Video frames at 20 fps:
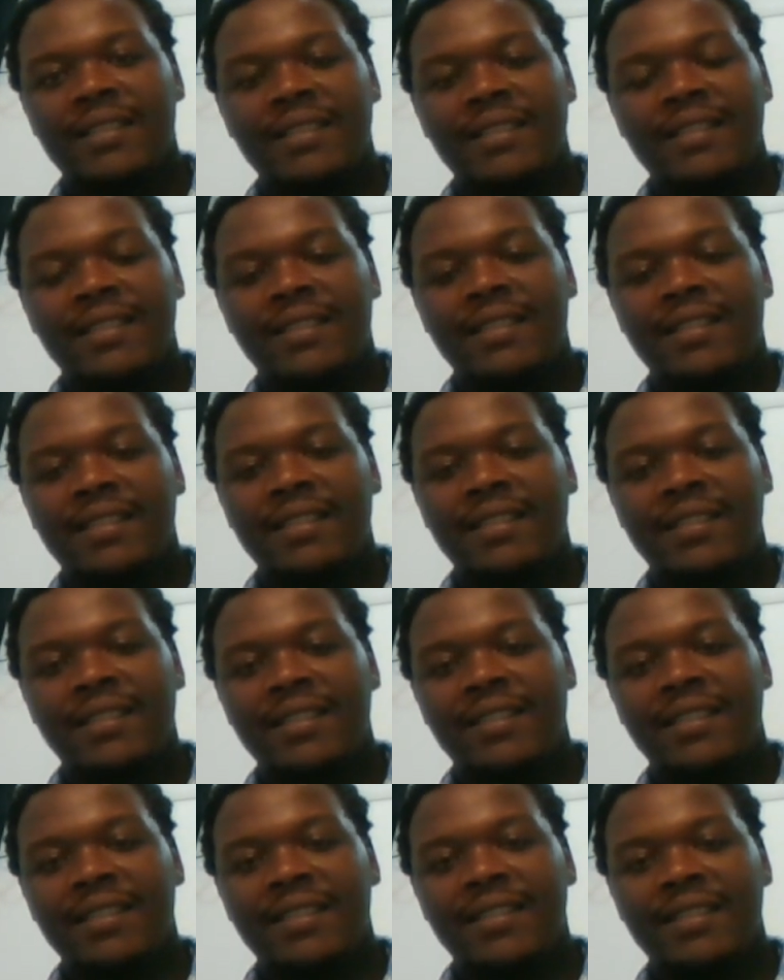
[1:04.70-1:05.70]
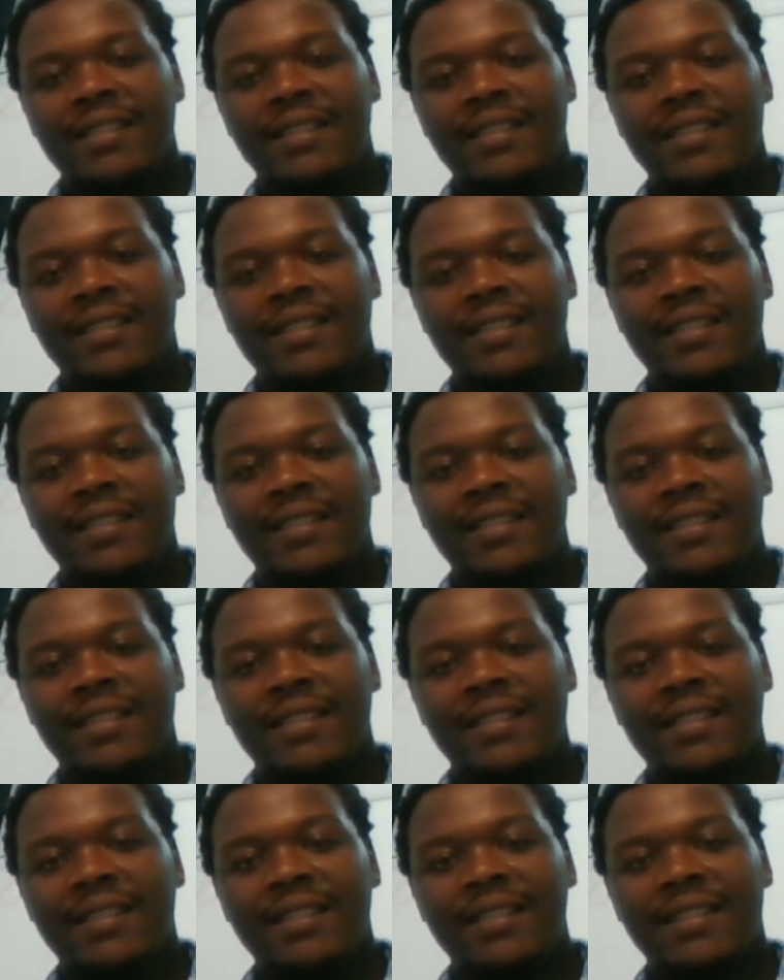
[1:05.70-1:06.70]

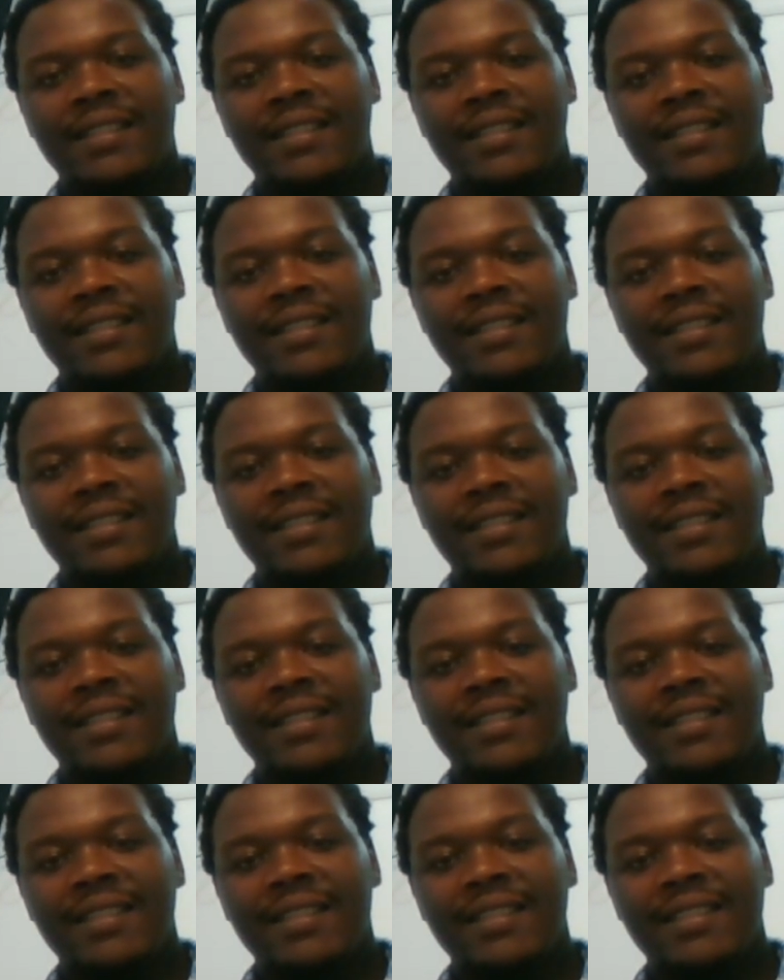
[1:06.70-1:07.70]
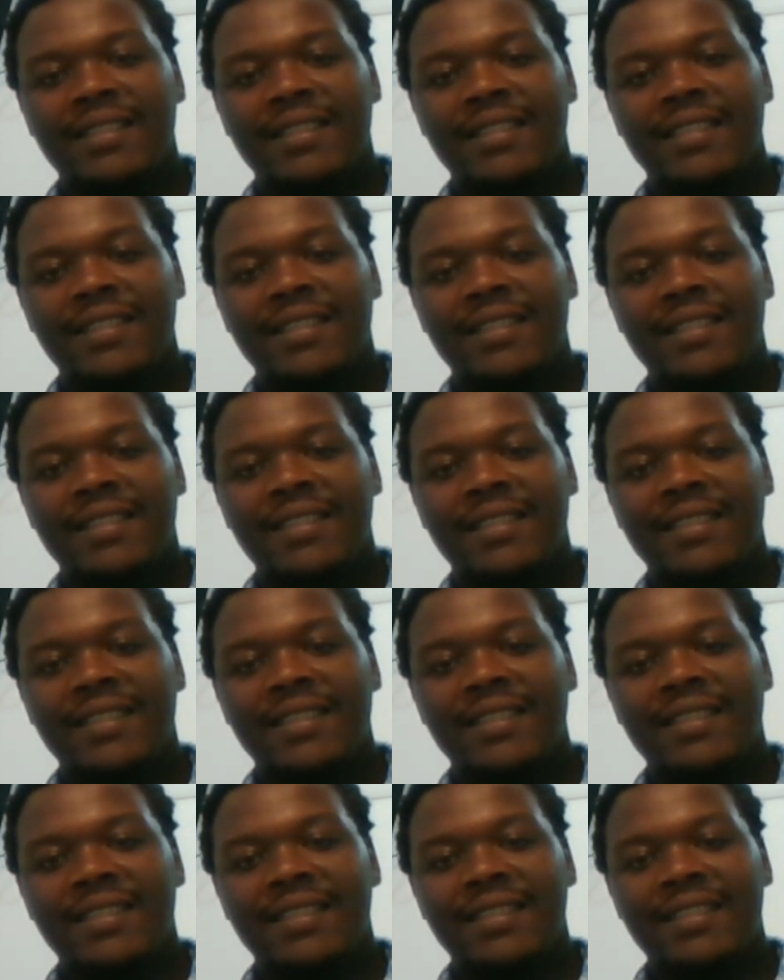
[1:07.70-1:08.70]

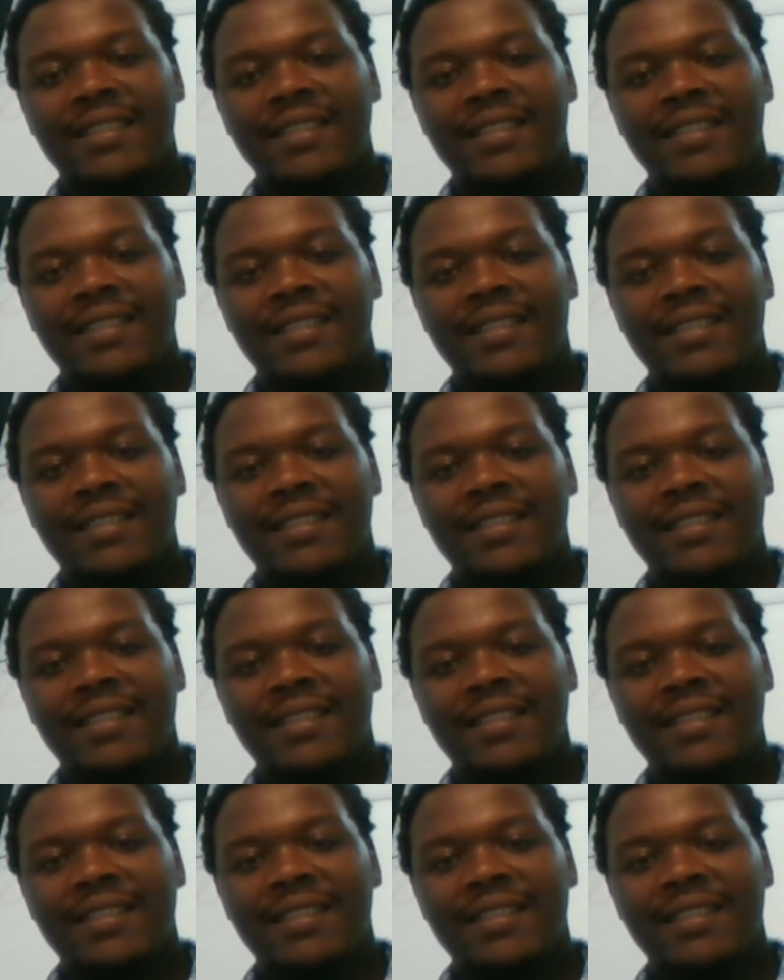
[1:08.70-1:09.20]
This person isn't speaking.